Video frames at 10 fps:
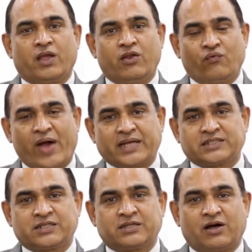In
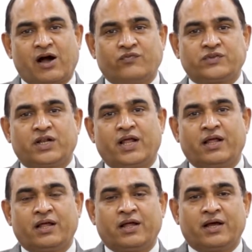fact, after
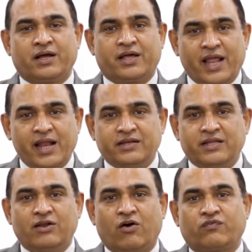a great
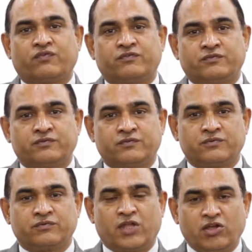deal of
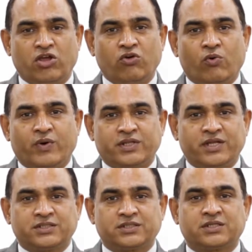thinking over
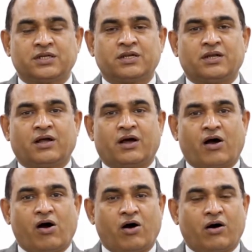this,
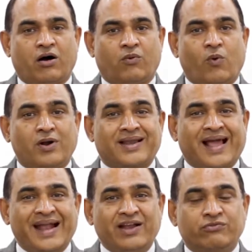what
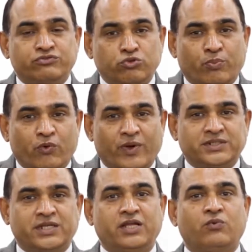kind of
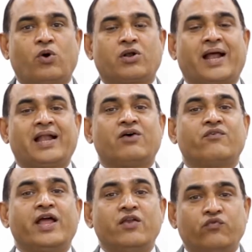supervisory, what kind of
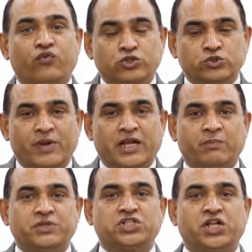enforcement
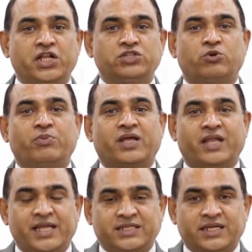machinery should be
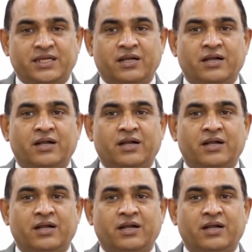created,